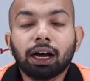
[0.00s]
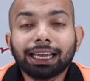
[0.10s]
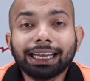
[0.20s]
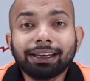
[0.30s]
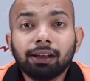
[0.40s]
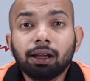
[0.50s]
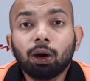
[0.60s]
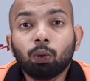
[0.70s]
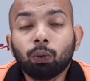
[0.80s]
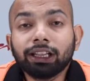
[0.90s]
Again,
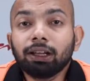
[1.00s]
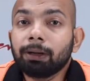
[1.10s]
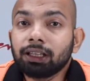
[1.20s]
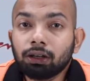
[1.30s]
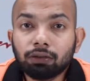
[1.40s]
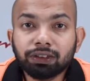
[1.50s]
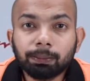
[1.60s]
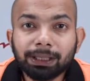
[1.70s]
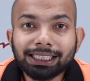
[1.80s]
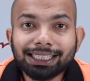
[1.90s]
when the method of
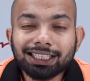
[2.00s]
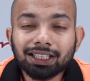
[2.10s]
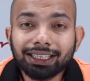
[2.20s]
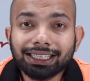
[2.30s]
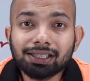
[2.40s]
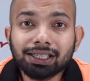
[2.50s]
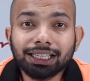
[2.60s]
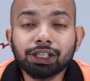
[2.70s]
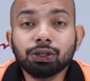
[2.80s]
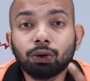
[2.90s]
depreciation is
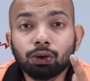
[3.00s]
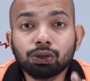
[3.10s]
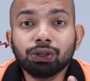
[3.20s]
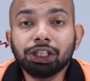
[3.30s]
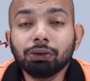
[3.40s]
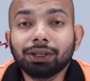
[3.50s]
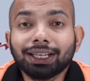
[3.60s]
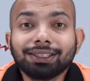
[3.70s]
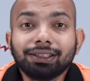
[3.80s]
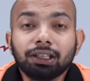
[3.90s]
changed, you also need to
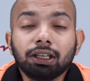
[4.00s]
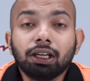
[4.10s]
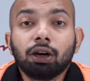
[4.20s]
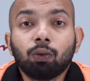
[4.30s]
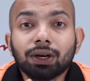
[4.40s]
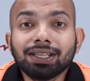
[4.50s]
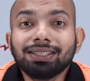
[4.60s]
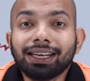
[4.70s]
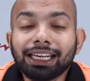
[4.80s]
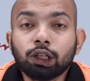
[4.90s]
consider what is
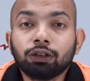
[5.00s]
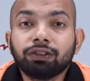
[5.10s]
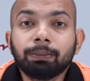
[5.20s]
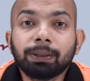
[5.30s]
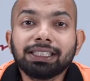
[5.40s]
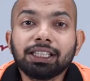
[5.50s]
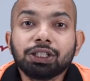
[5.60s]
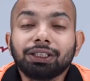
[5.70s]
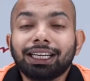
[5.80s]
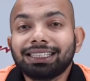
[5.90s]
the rate of
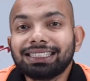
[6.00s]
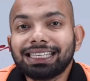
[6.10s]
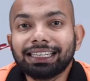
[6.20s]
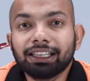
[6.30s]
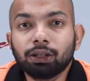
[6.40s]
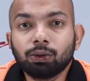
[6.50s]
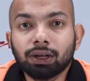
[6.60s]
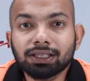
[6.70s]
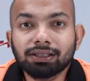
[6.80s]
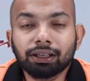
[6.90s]
depreciation that is taken into
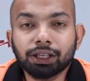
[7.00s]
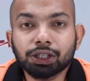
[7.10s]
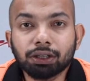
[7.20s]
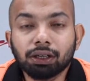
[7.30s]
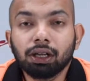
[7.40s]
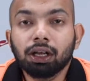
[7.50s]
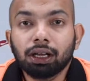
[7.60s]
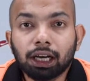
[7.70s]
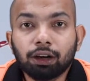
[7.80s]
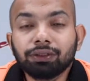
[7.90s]
consideration.
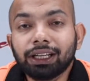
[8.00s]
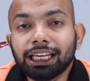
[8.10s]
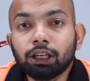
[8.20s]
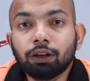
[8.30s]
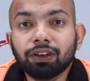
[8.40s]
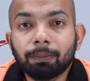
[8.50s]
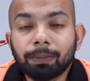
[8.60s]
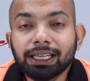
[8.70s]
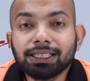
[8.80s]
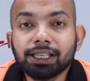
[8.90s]
Now, if the rate of
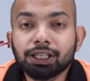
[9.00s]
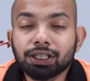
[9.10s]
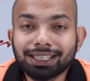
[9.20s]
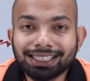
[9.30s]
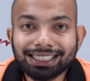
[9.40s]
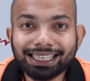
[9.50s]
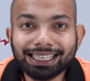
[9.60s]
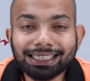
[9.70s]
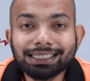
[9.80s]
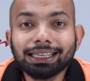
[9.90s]
depreciation
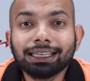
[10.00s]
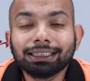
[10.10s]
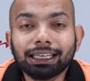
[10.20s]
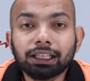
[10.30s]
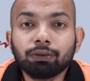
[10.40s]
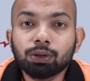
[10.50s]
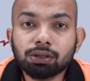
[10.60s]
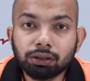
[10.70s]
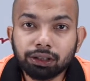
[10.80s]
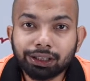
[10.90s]
says that it was
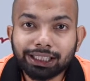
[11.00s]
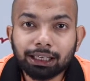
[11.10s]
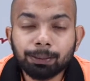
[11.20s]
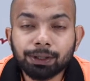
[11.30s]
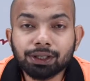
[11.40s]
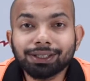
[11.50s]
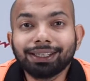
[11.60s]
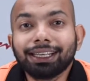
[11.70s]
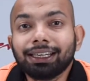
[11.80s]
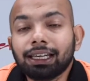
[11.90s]
earlier
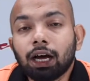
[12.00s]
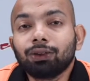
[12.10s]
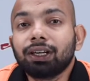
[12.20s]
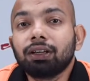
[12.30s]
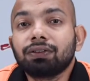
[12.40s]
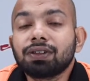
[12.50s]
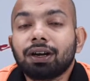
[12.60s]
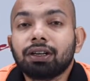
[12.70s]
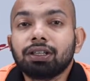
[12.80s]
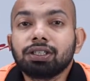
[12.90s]
10% and now that you have
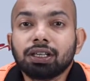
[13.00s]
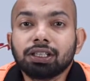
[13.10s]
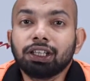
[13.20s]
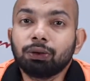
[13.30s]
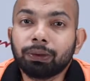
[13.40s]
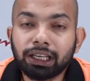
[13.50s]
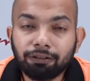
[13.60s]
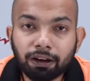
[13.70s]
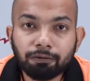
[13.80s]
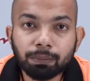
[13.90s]
started charging
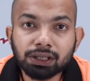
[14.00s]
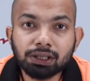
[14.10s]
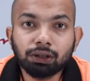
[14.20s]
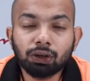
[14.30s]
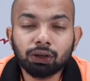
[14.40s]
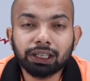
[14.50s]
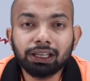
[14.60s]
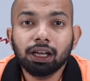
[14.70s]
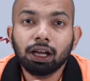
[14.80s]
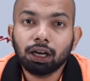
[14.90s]
25% on
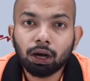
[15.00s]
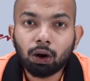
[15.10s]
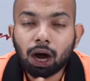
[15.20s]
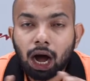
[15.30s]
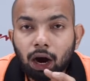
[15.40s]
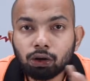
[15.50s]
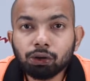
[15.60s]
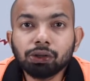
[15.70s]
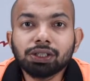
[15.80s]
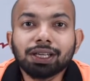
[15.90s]
it, now how
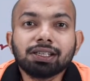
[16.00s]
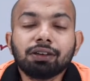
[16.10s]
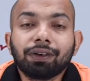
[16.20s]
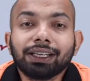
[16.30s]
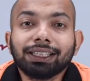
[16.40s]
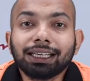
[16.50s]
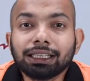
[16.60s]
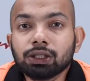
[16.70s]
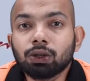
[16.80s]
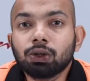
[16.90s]
do you justify that
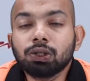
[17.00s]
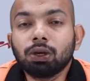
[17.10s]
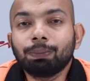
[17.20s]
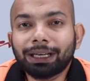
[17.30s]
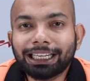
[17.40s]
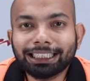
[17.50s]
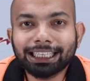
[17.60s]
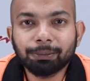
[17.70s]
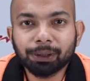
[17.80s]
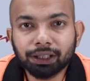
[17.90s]
is also a playing
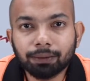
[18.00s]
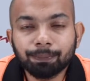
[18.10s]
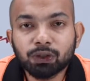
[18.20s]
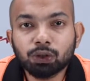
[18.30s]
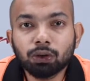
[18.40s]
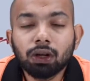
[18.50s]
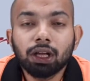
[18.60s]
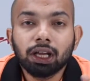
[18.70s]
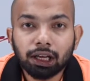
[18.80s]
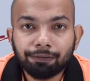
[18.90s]
game here. So
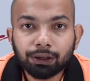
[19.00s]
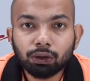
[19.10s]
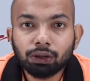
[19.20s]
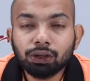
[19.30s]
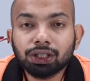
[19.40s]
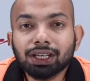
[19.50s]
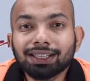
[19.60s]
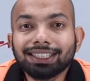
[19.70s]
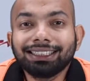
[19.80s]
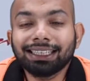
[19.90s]
if at all you're
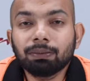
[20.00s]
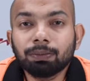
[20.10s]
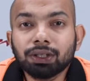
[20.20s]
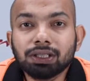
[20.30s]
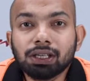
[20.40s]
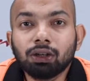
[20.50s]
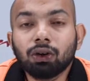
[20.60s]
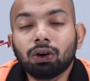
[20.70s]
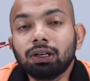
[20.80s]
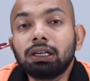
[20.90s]
charging 10%
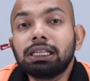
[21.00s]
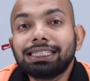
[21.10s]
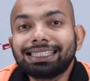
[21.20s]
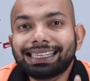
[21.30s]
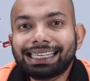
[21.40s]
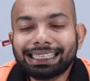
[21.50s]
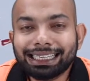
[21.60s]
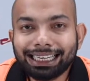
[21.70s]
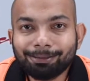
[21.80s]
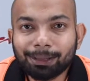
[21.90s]
on straight
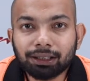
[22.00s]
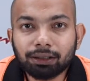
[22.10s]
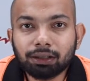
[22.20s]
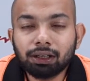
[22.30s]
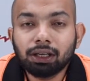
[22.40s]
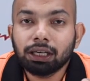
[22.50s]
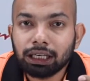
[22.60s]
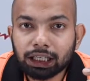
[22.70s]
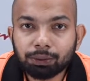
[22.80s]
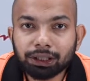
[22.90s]
line method,
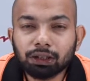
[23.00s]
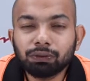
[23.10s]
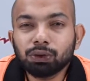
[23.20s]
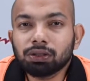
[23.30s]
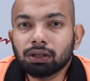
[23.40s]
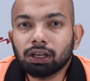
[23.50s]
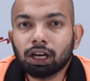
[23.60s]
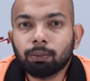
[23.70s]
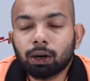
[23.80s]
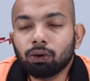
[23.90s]
it will give you certain
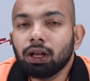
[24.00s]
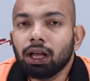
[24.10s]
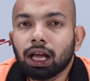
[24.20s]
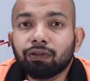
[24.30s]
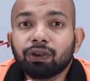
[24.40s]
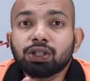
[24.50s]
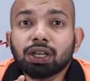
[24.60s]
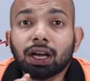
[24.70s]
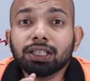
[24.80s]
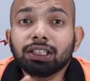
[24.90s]
amount. And if you're
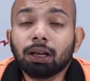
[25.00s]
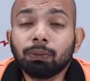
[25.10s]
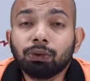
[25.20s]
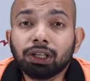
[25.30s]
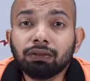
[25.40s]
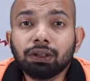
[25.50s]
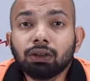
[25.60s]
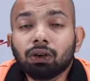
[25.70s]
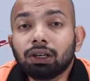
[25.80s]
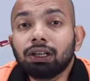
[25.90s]
charging
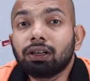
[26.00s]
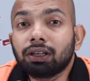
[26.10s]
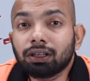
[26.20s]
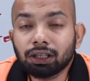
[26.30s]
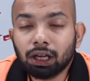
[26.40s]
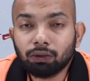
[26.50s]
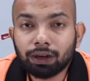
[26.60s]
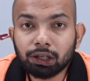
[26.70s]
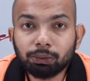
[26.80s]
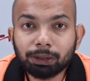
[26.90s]
WDV on a written down
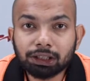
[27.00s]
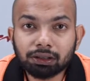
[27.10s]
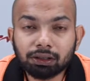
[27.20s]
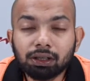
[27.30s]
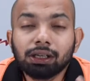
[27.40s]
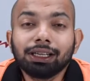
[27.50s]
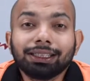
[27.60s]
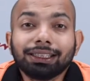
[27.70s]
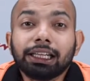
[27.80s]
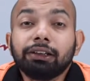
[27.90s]
value method,
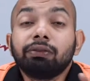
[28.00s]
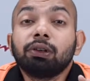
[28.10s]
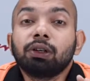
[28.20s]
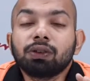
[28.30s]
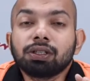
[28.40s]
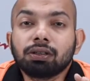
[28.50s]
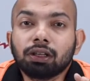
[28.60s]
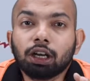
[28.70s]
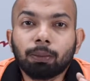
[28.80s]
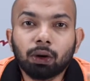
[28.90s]
then that will give you a
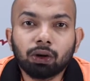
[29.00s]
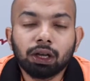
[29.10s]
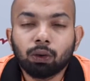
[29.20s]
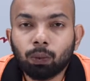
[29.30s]
certain amount.